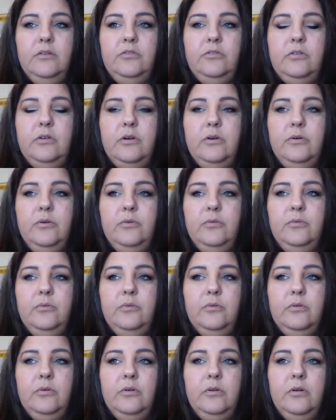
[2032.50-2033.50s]

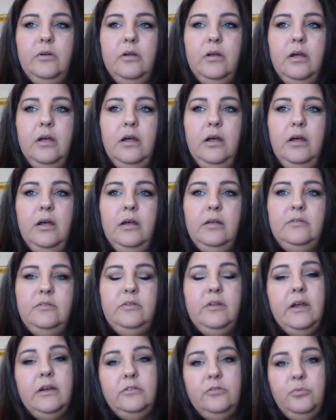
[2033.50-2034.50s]
So
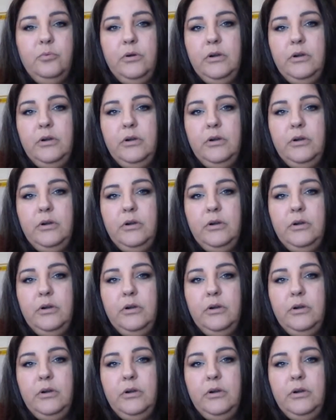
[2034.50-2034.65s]
sex